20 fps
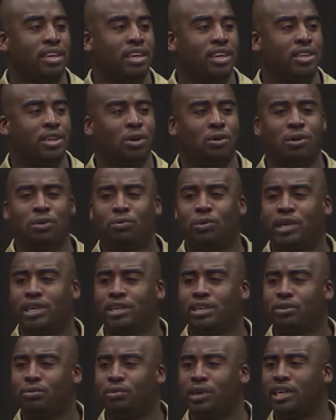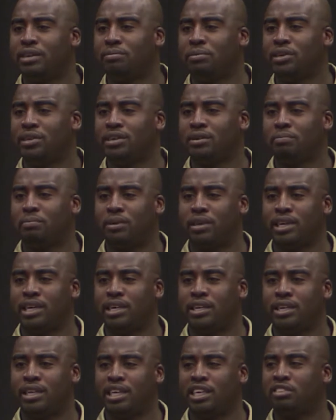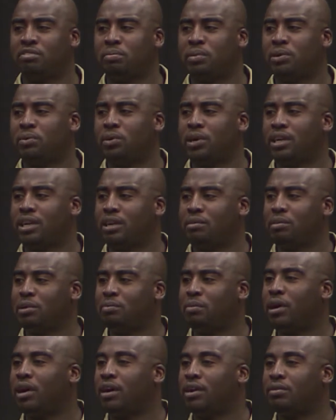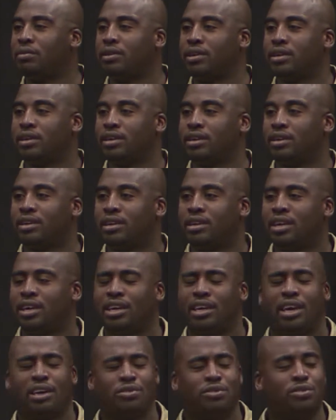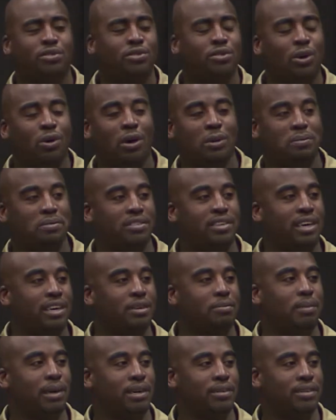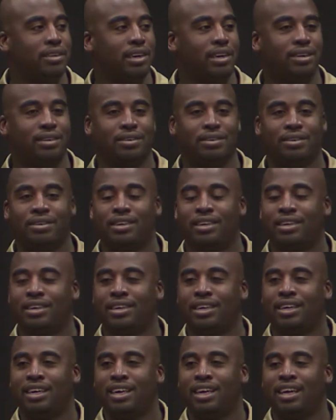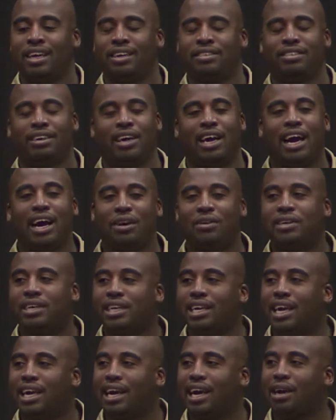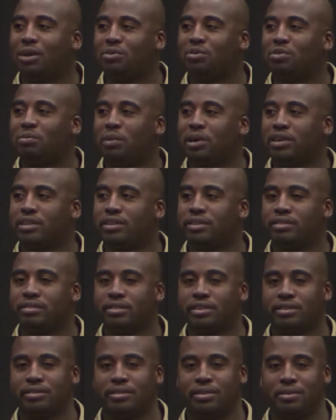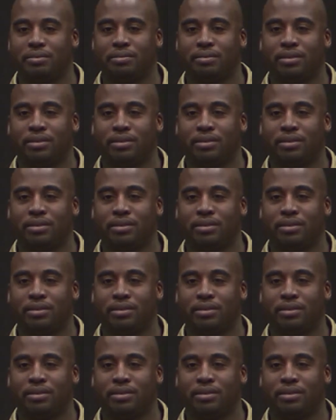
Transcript: No one wanted to rent me a plane, lease me one, let me borrow one. And I was so upset about that. I said, how can I outsmart the system?